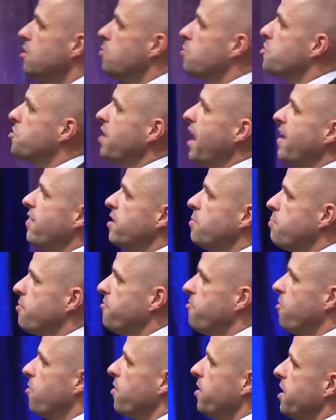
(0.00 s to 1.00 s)
We're silent
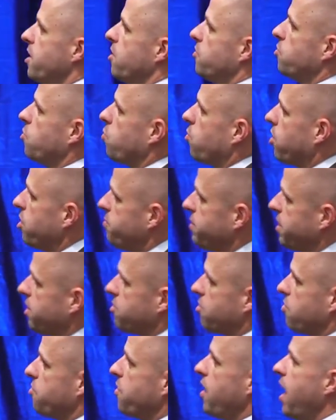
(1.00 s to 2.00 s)
before hearing the Word because
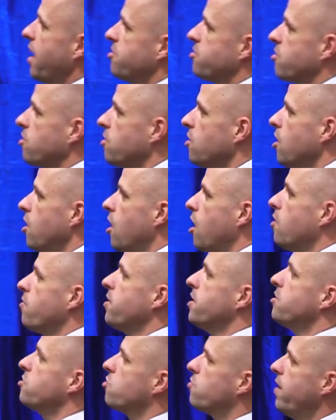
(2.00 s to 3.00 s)
our thoughts are
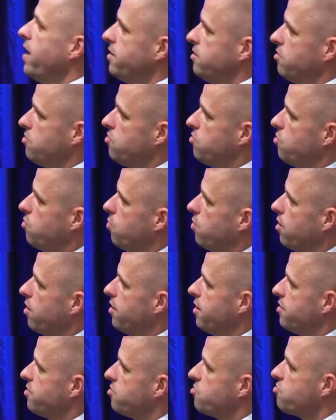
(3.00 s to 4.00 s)
already directed to the
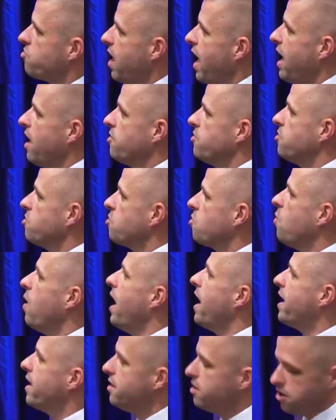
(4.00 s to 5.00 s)
Word, as a child is
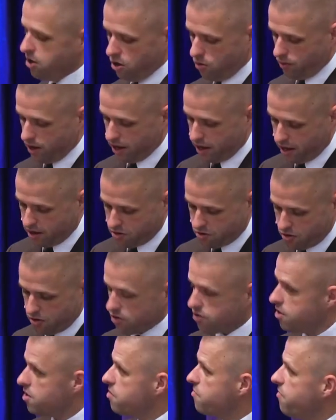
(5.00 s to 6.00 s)
quiet when he
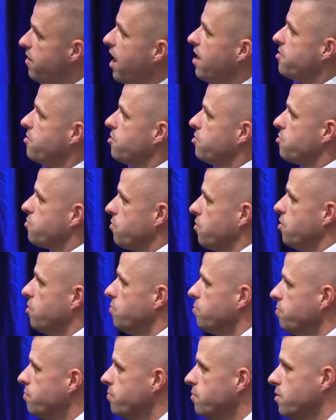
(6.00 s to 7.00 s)
enters his father's room.